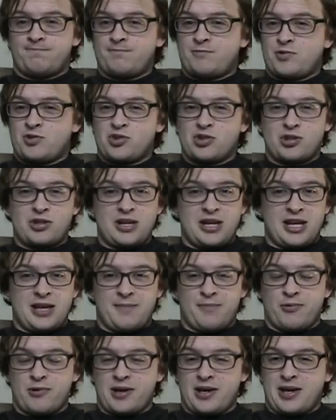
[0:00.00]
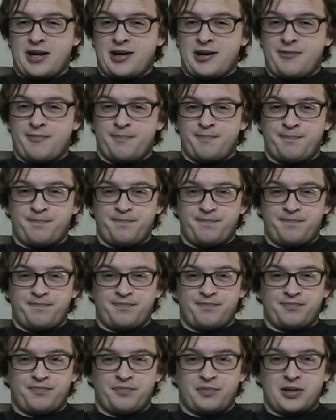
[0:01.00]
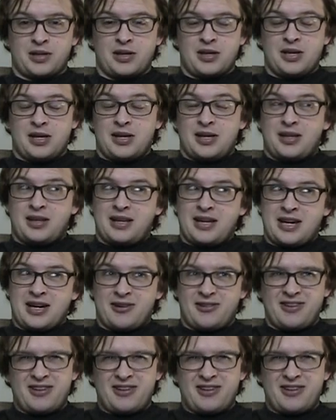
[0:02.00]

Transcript: Shouldn't have hit Briere. Now,